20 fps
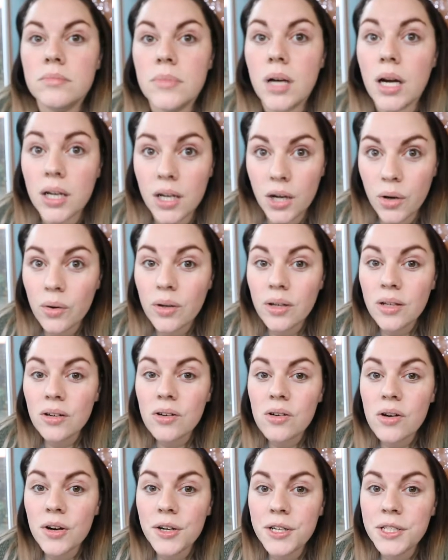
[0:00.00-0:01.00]
I know I look
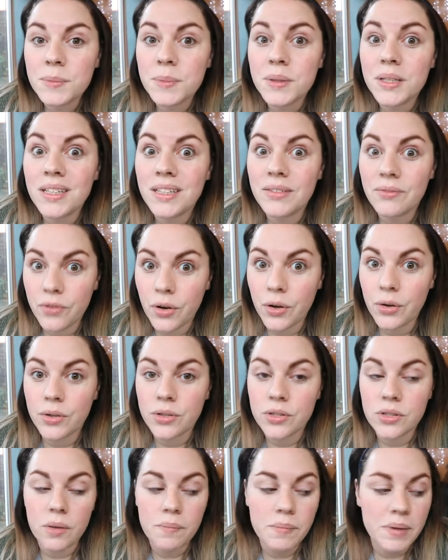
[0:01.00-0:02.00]
gross, but you can
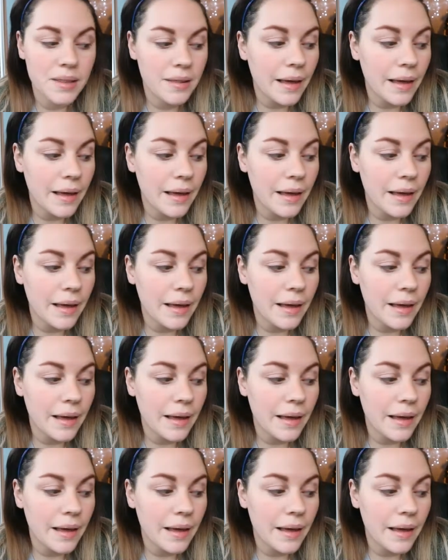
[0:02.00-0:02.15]
focus on me,